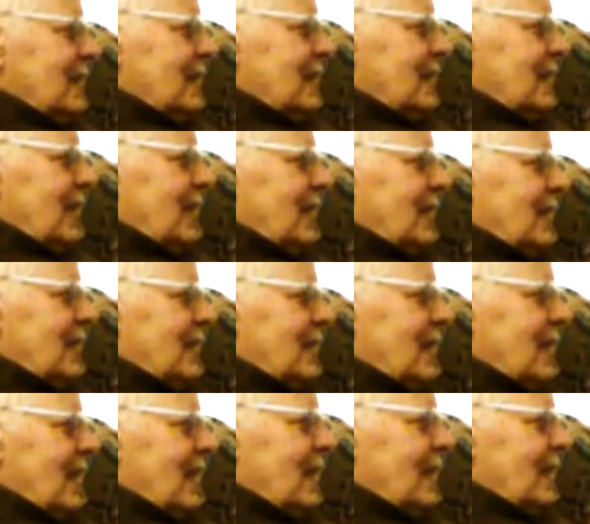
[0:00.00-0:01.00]
You
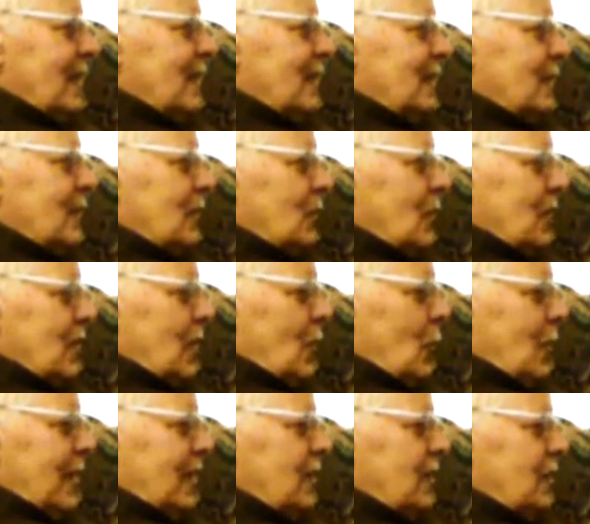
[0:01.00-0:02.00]
know, because I
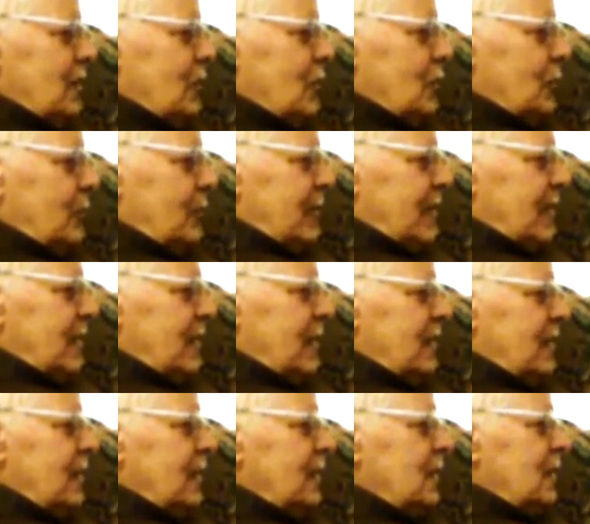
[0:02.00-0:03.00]
wanted to
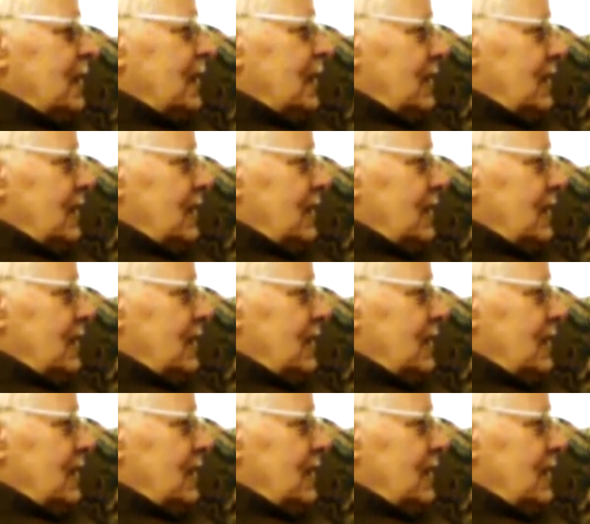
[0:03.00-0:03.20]
be